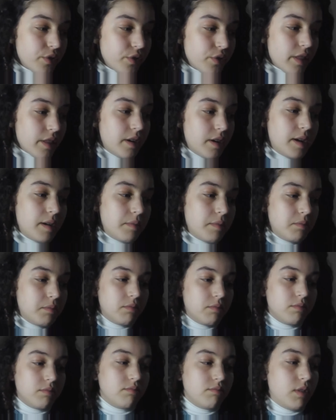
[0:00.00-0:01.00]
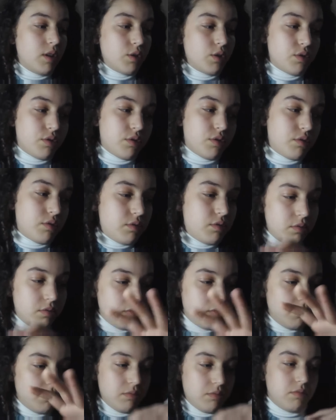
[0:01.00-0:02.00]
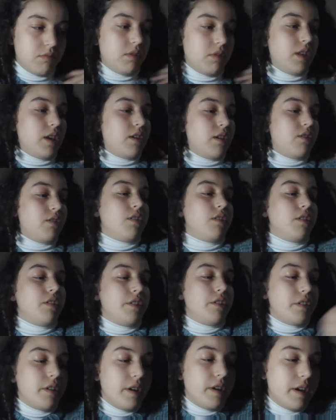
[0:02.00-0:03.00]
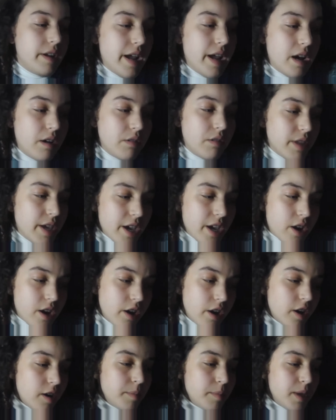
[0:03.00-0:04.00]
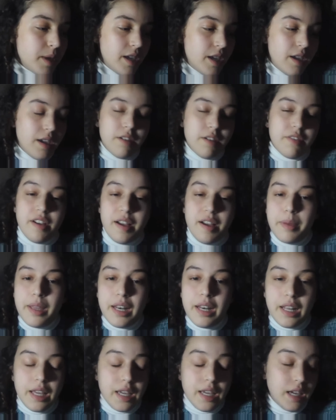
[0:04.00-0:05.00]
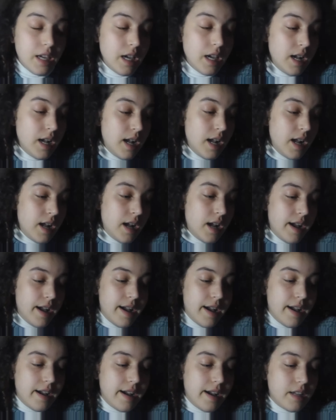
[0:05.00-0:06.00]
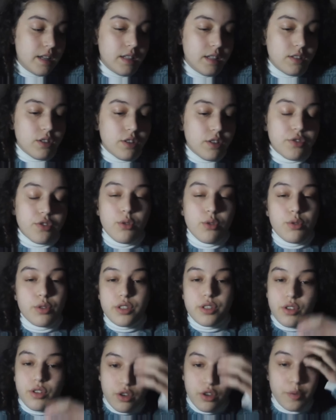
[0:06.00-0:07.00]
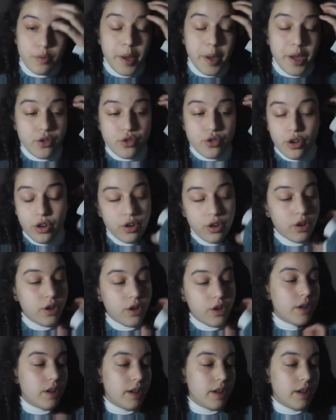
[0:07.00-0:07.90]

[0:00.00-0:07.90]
They are around the economy, family, and of course, occupation.